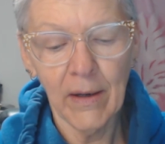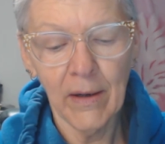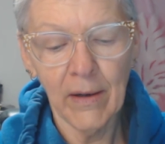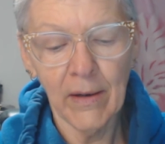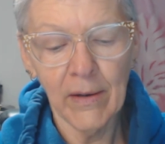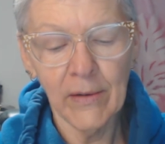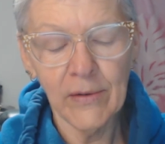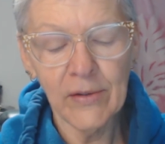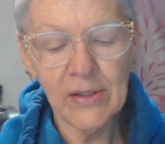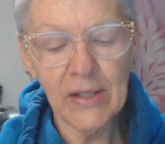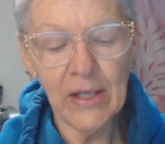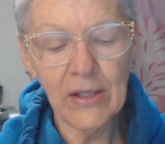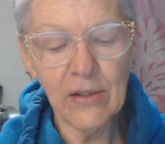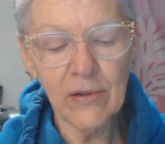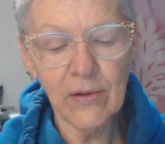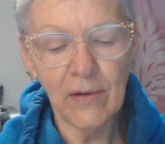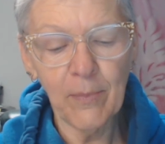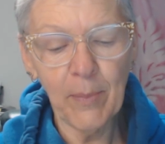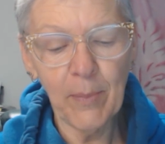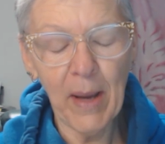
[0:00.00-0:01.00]
Uh,
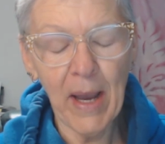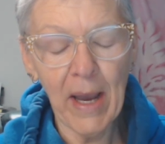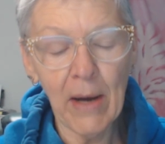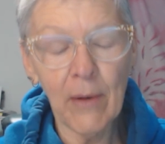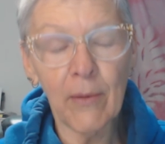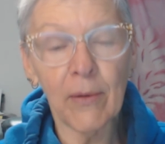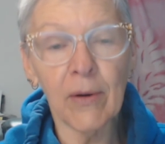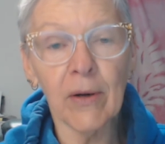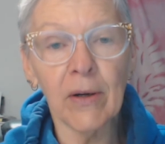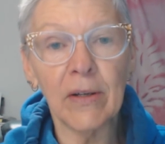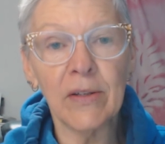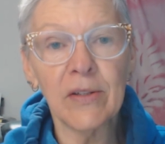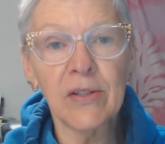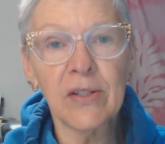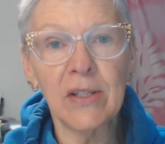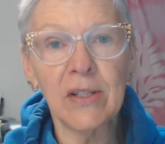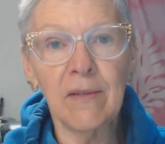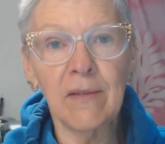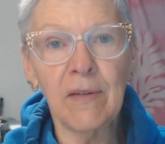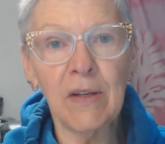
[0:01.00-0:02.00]
center of power
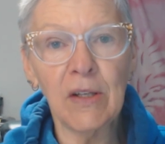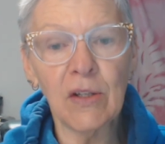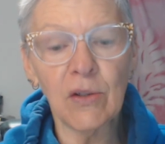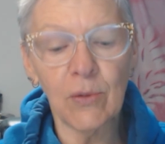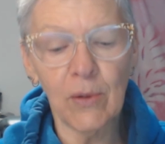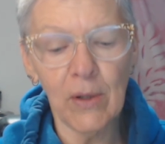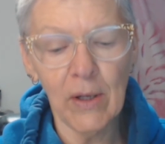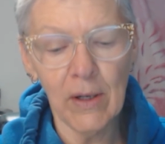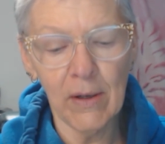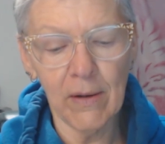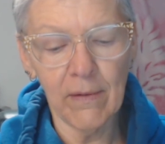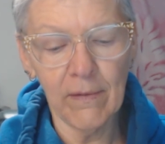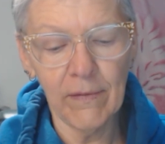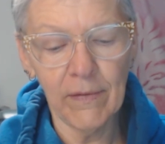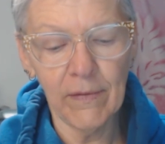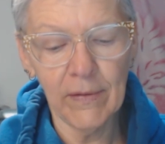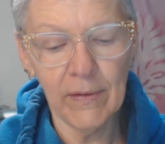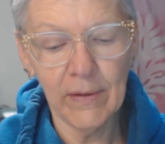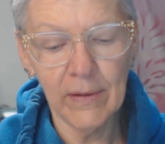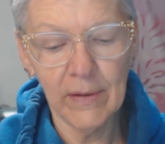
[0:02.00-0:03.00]
is CV12.
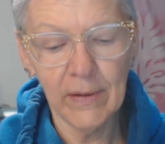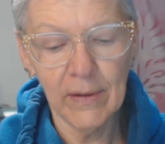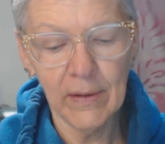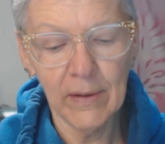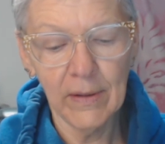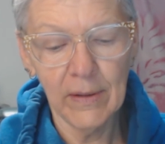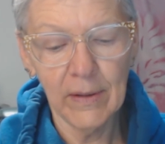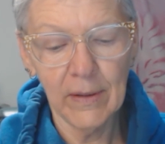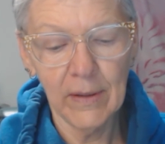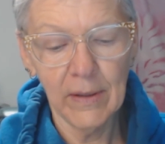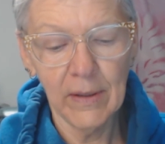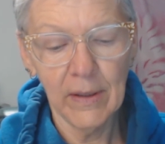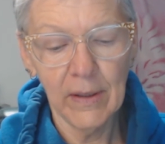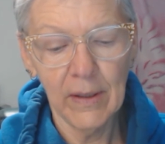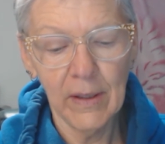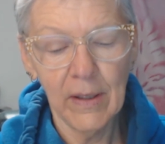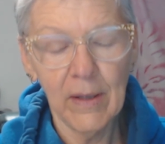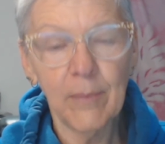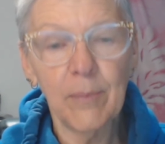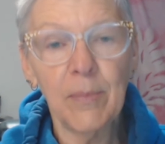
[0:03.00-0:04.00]

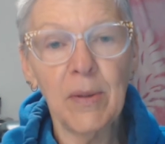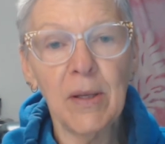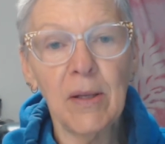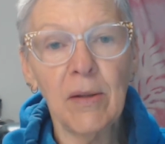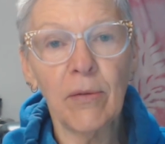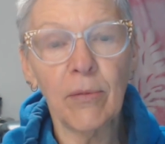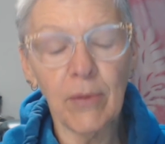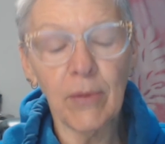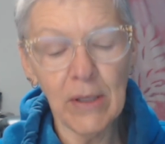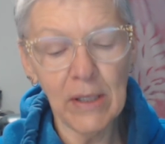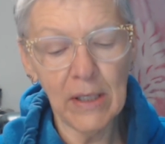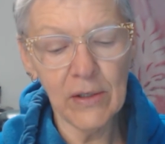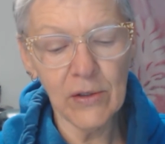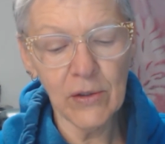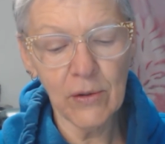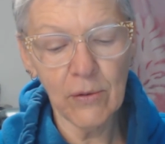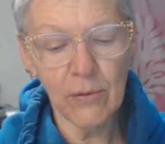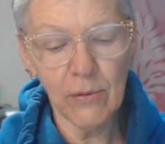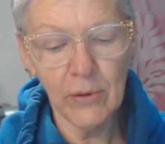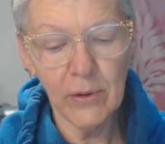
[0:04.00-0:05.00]
P3
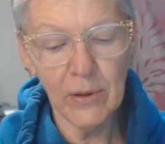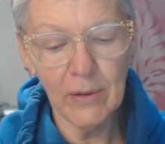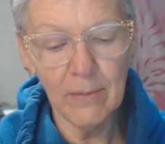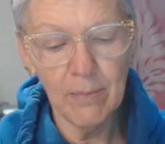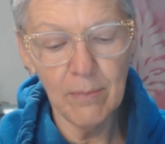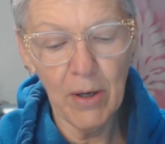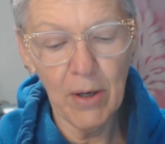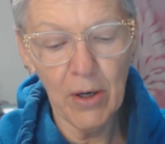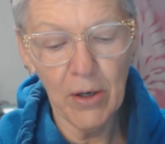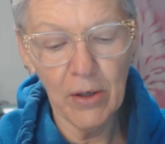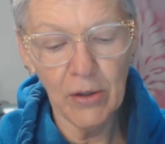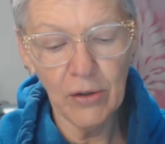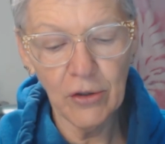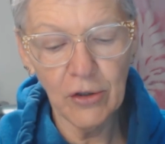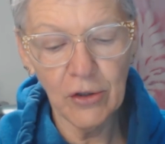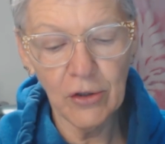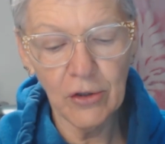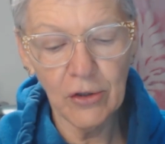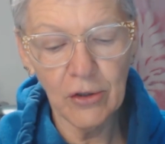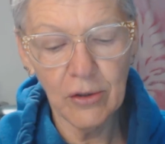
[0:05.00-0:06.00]
is crooked
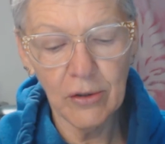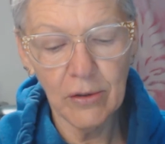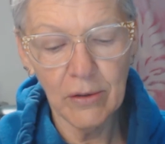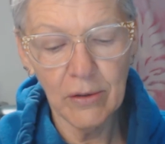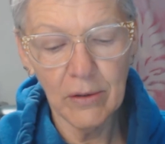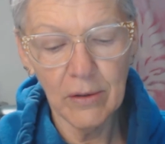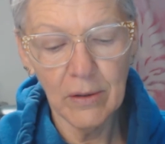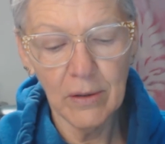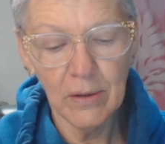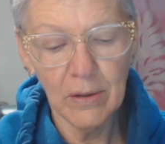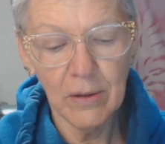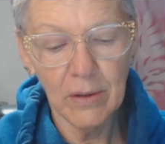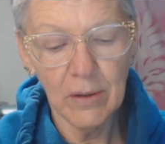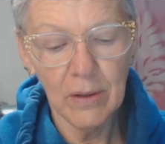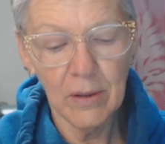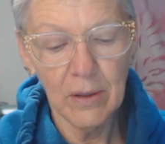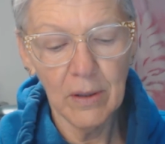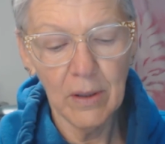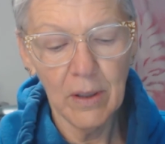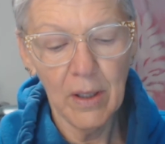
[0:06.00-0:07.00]
marsh.
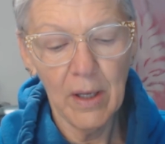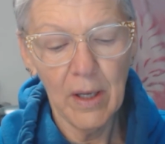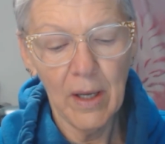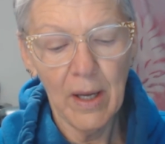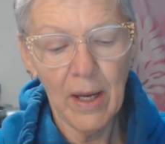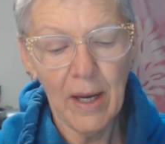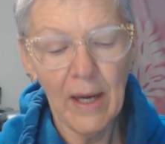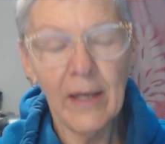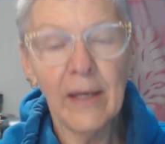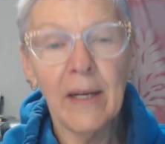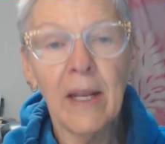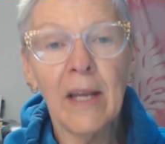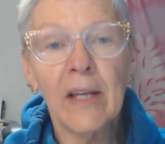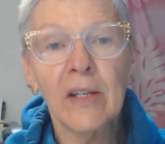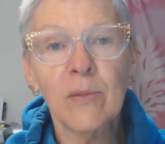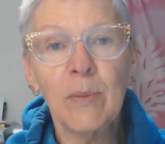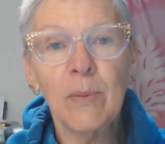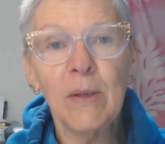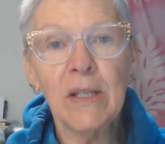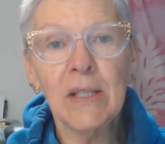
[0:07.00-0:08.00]
And
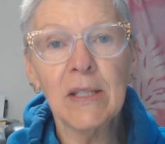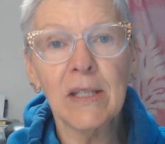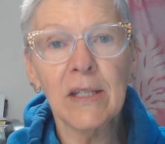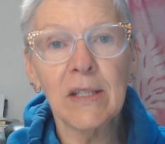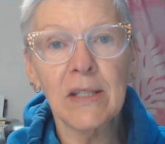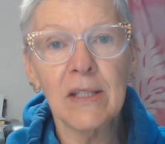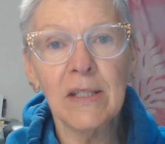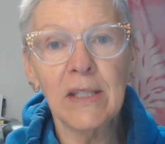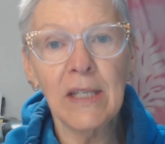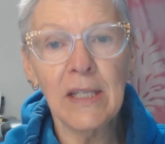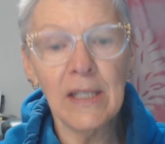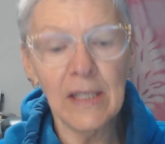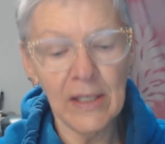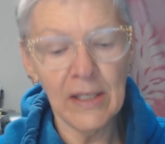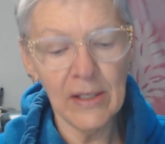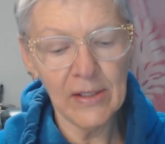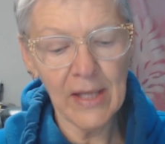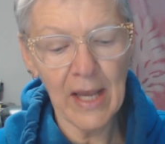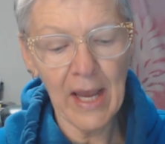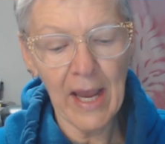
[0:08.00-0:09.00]

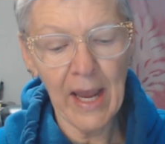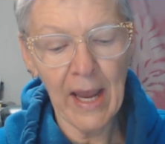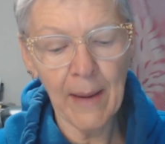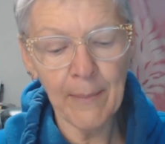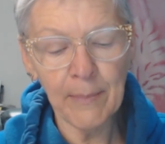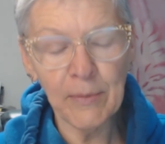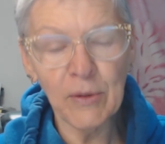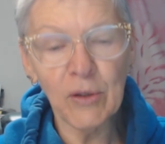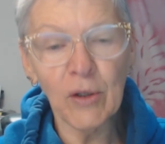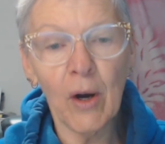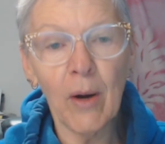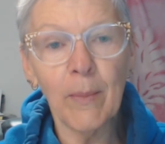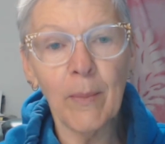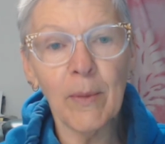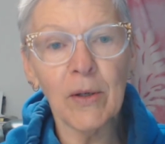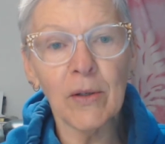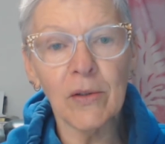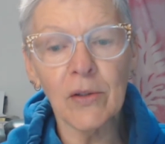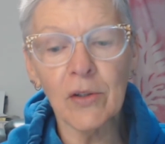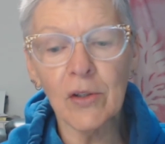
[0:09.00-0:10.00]
SP16 is
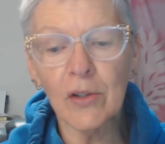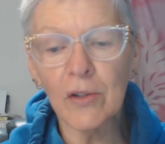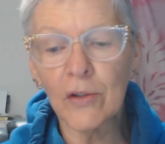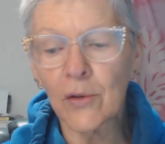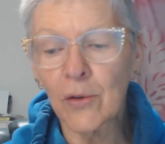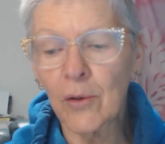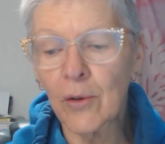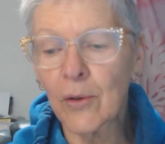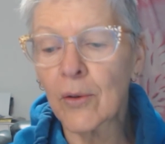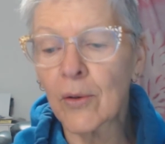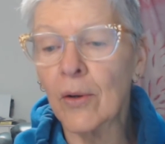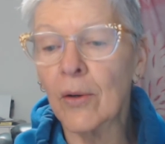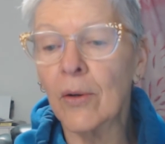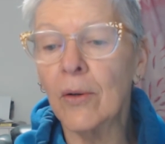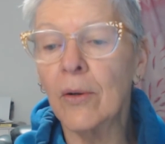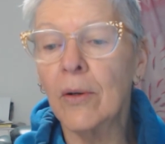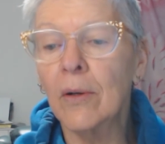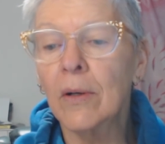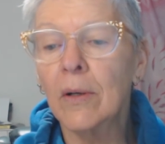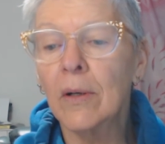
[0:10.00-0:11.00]
abdominal
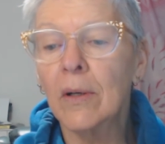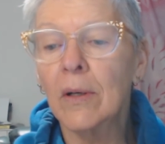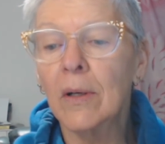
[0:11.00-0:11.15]
sorrow.